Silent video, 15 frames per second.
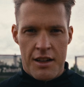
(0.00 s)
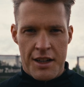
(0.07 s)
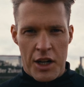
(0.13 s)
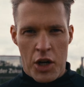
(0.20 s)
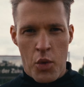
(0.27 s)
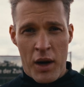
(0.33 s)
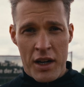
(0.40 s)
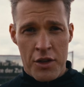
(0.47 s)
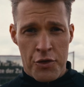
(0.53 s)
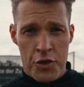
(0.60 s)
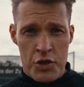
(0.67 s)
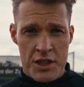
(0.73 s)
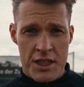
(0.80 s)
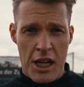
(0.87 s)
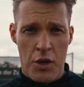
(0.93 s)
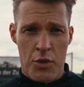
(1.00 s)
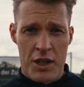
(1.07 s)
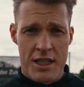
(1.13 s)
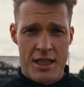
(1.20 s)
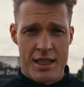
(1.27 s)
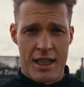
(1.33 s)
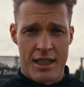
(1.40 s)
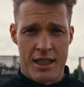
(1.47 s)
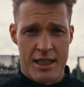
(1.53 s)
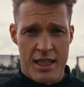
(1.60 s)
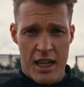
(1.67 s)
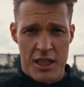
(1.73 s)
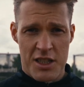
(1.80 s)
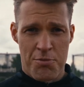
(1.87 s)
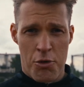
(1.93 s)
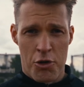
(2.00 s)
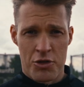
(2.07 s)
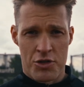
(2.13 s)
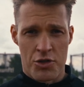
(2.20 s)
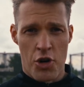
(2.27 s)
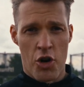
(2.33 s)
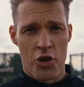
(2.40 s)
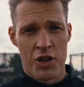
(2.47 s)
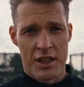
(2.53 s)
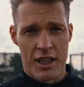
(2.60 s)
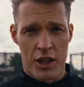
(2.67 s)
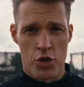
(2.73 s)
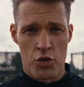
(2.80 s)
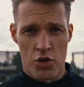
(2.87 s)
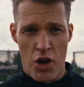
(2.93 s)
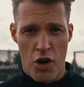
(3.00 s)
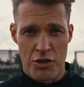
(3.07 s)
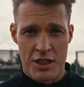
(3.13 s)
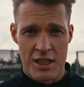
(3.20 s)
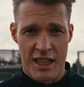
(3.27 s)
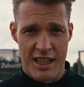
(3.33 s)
There are quite a few secrets that the tennis pros know that you don't,